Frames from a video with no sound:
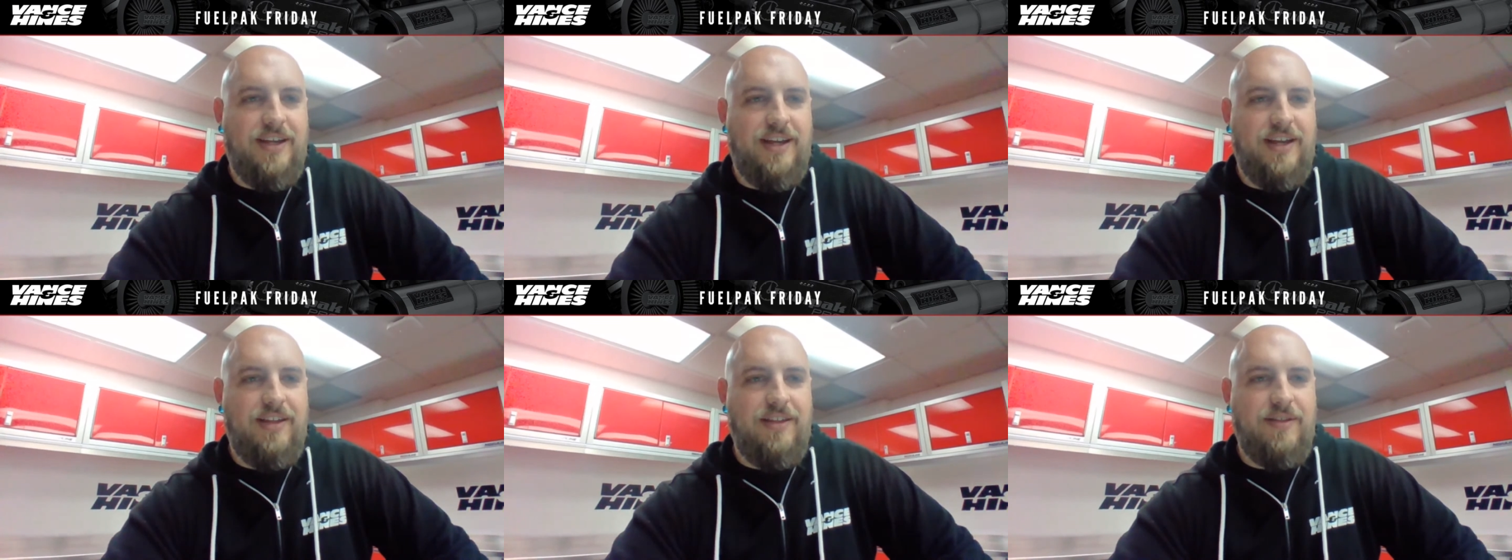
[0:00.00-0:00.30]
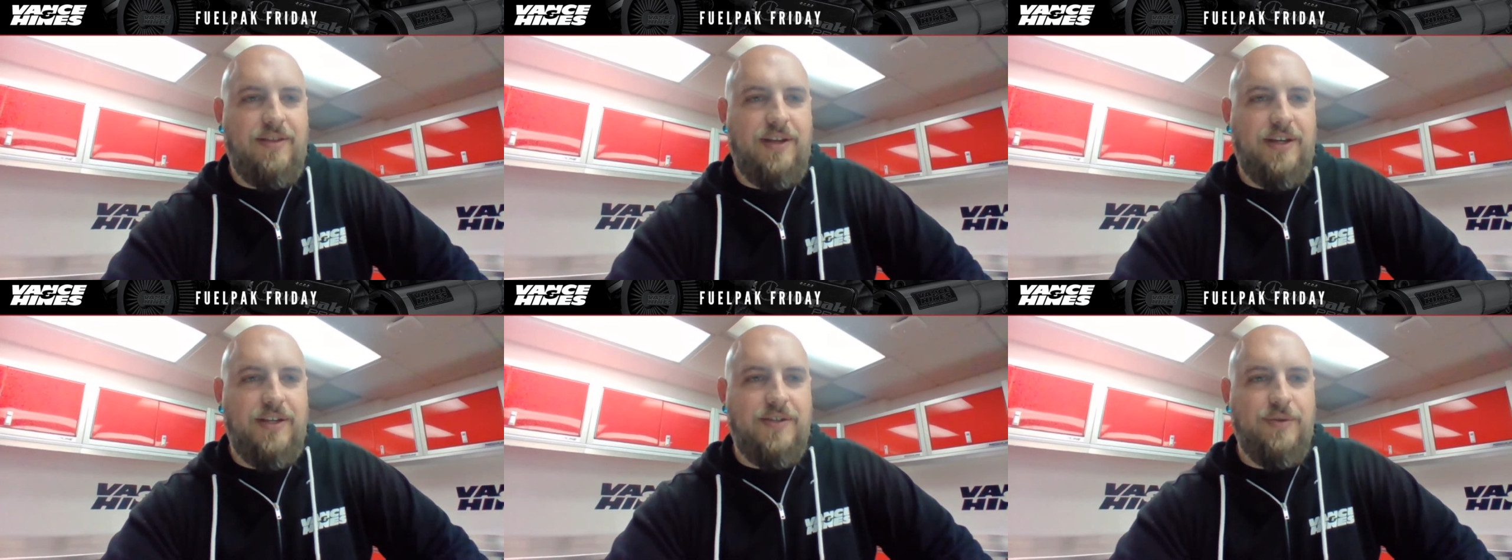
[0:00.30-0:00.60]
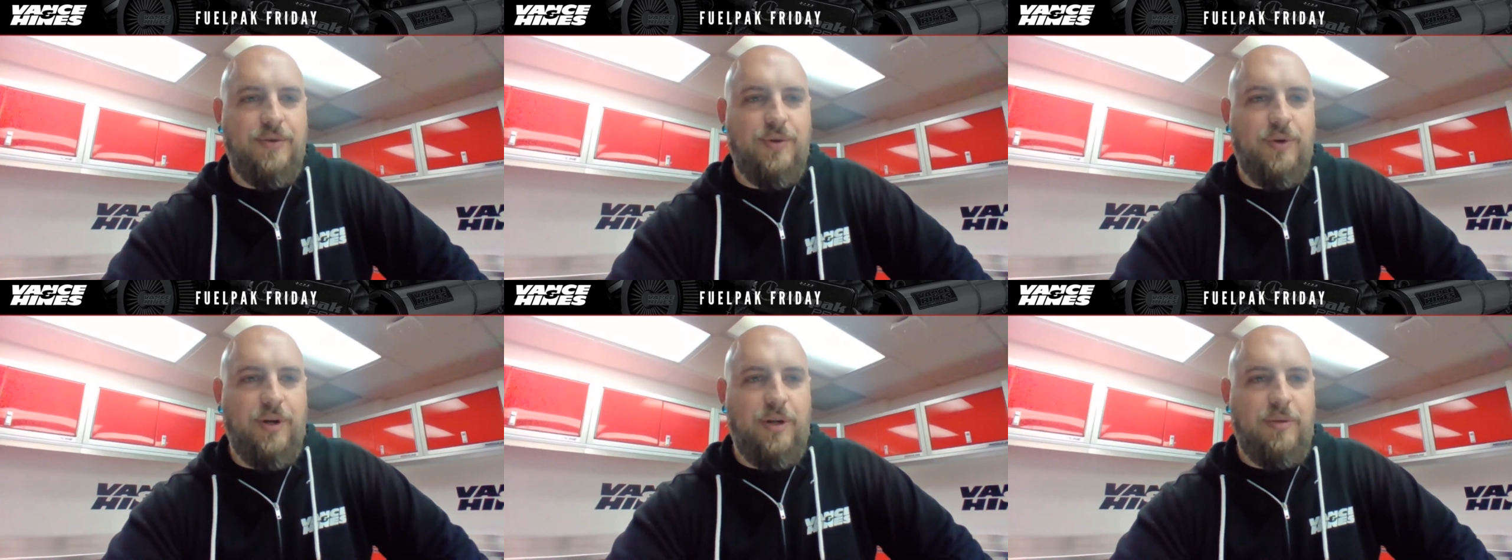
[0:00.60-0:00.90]
and thanks
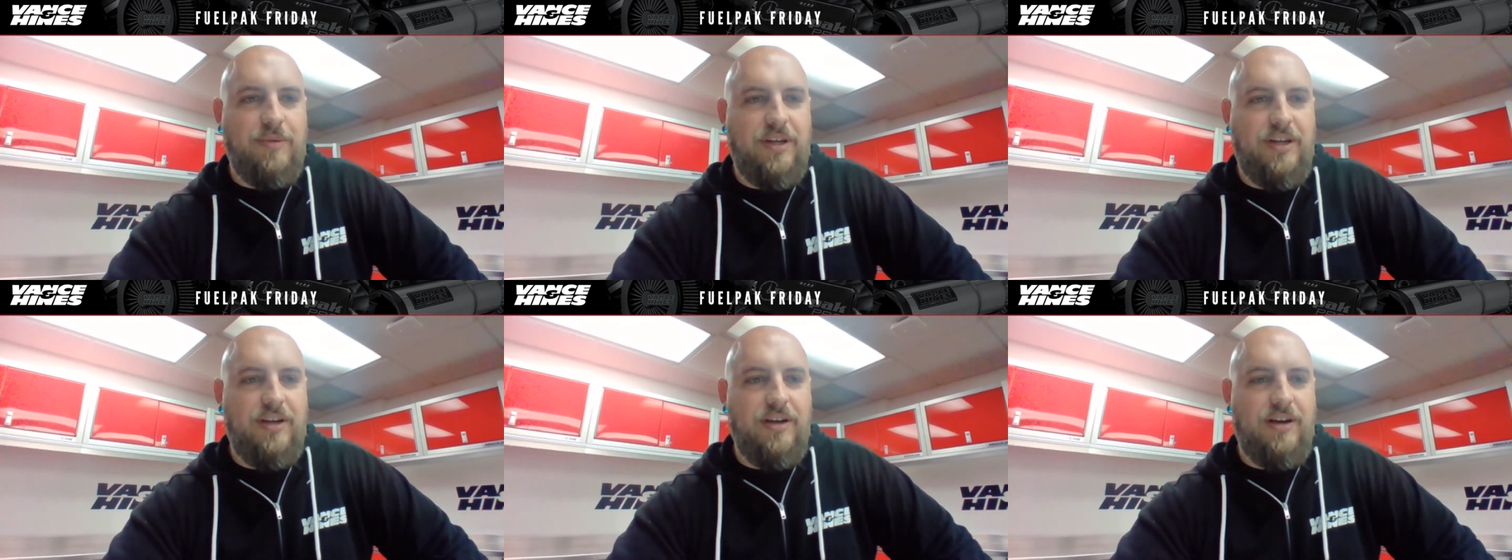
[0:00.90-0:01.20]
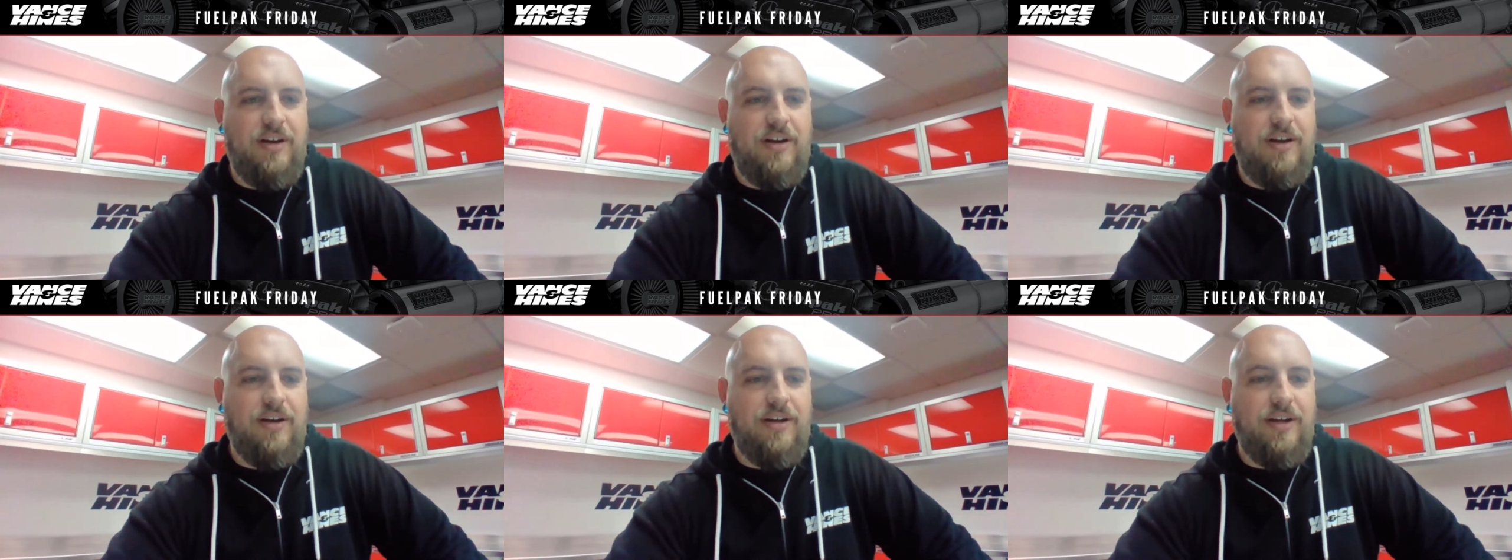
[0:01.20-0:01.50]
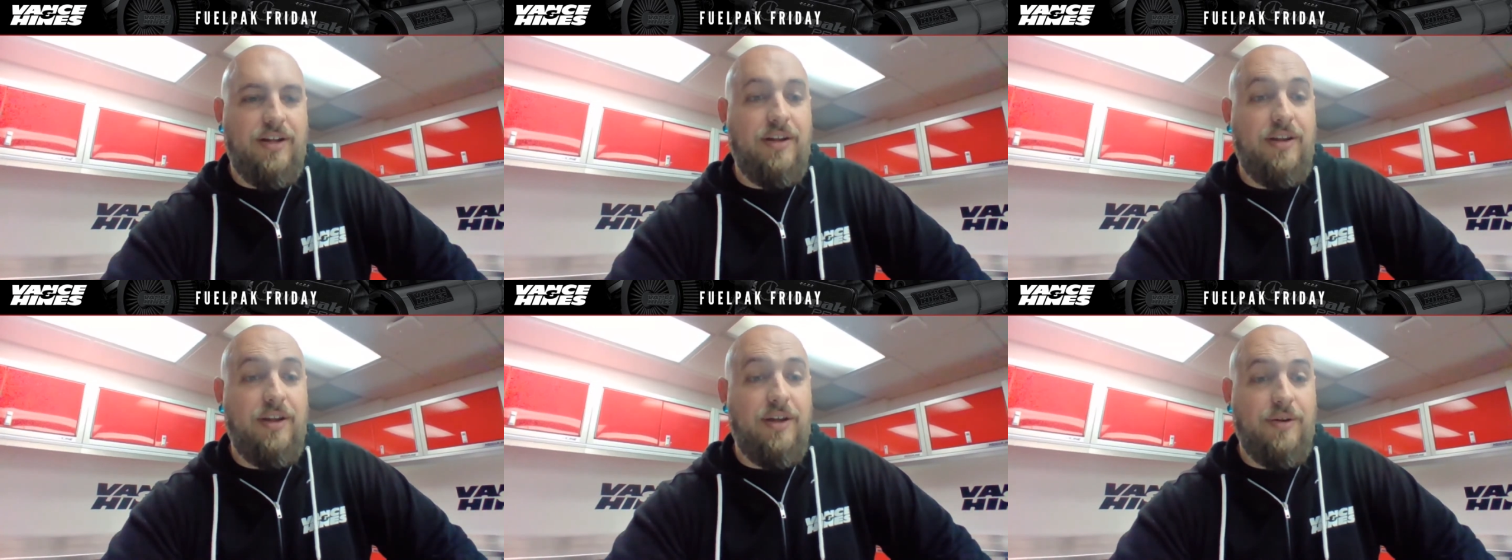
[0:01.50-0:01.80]
for joining me
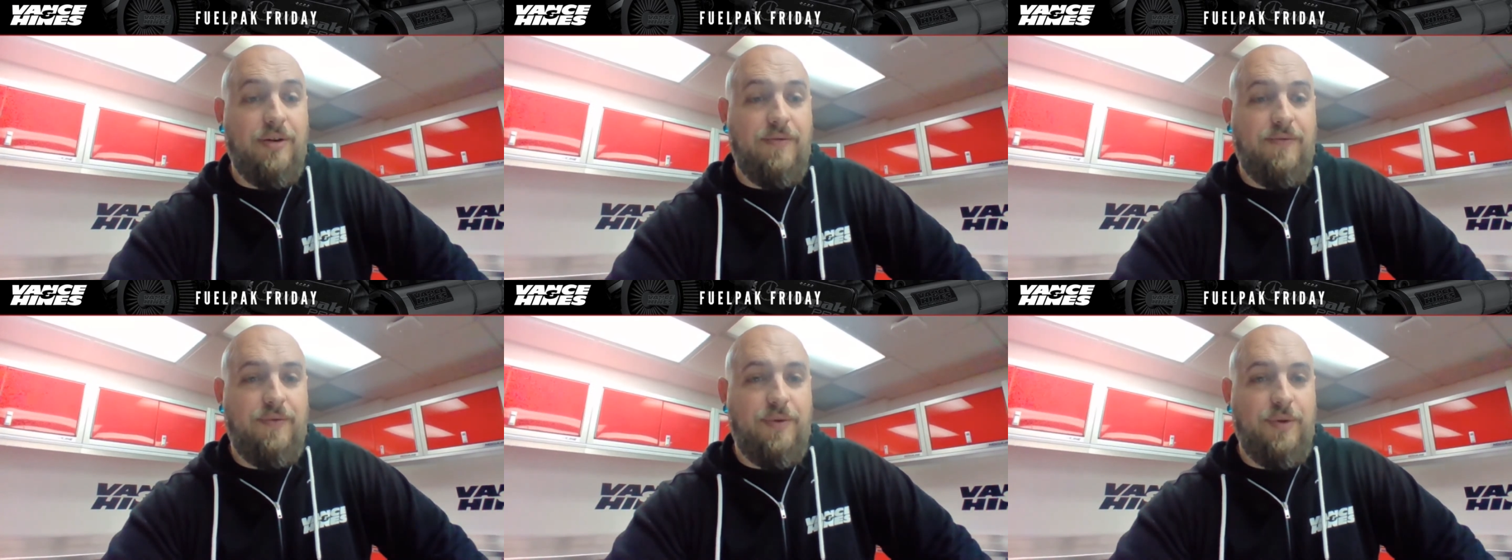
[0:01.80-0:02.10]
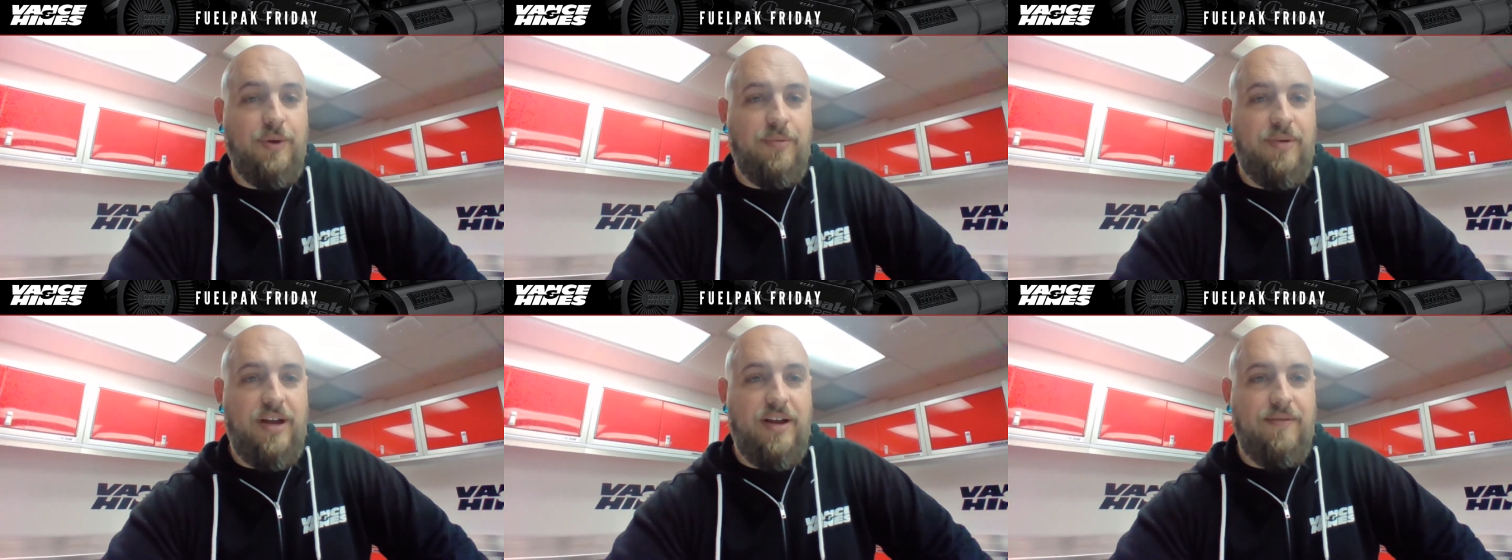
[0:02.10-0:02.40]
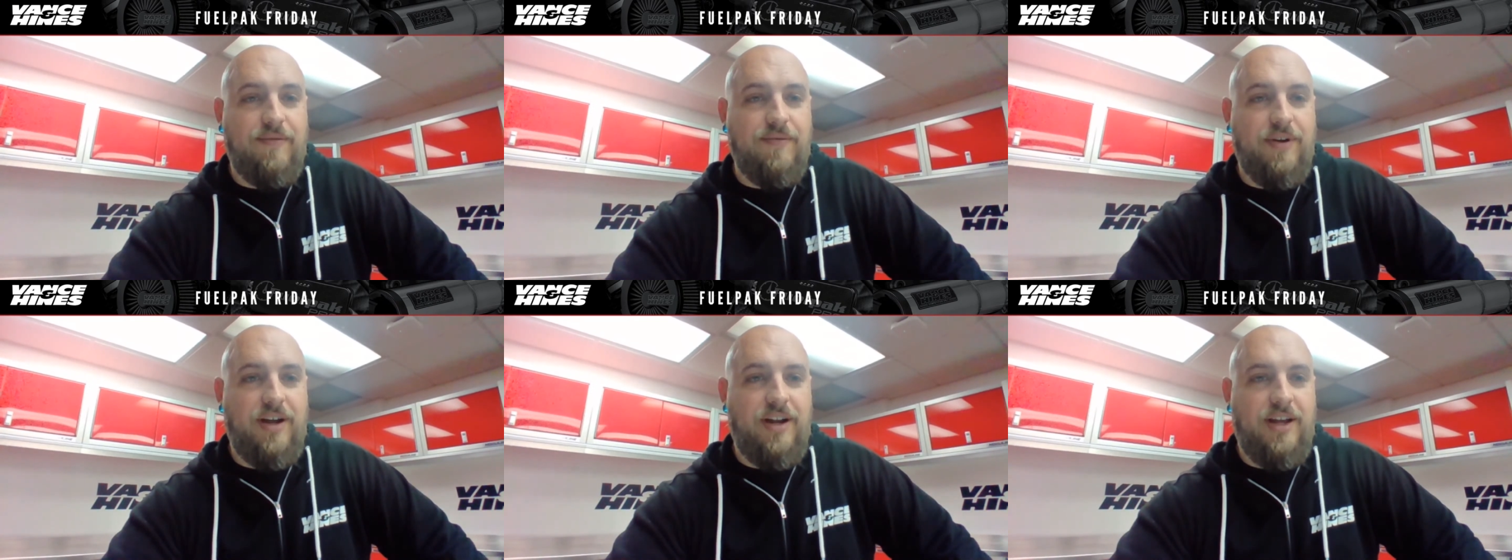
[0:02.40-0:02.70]
on another
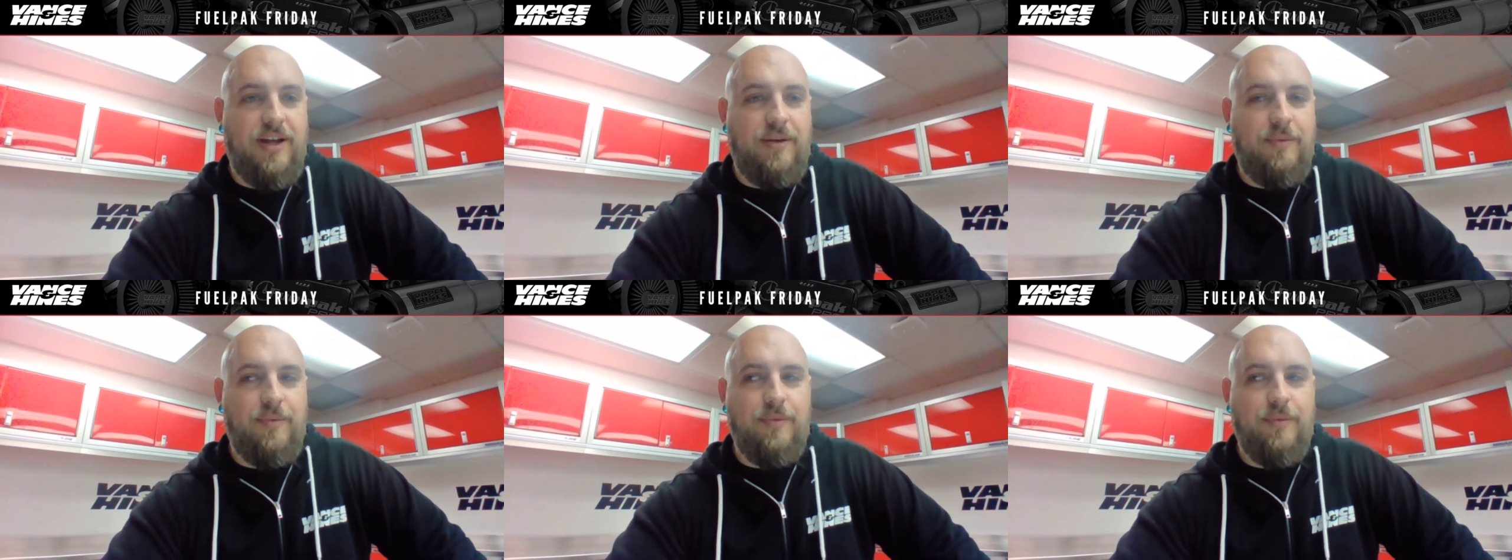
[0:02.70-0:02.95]
Fuelpak Friday.